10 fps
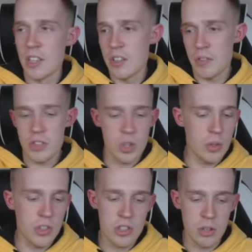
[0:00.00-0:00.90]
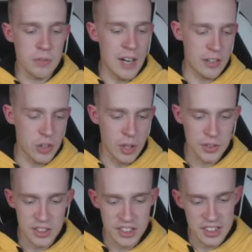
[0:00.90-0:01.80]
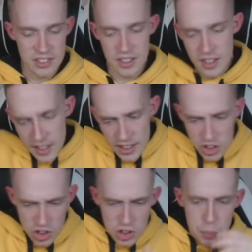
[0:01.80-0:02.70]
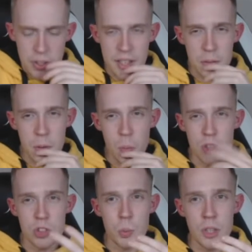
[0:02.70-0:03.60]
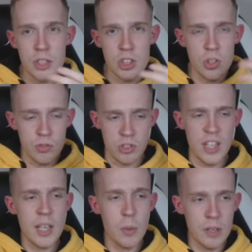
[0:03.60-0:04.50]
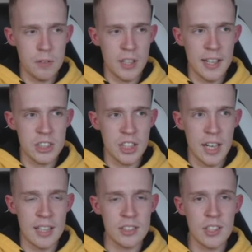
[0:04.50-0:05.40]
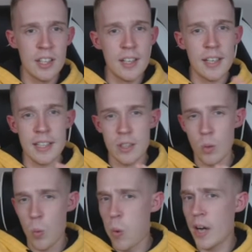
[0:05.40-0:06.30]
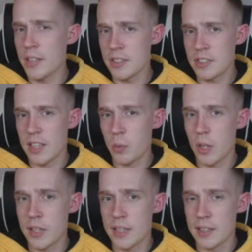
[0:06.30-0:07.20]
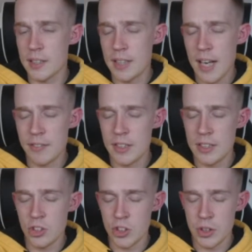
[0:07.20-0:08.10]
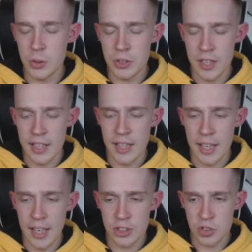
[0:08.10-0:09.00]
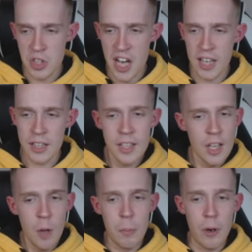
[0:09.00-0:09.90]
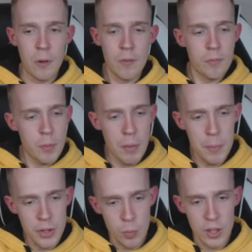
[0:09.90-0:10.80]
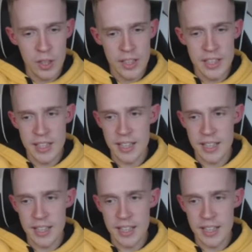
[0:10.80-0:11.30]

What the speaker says: so far throughout the season. It's just something which worked really well for Clash of Clans, and I don't quite understand why they haven't introduced it in Clash Royale. But maybe they will in the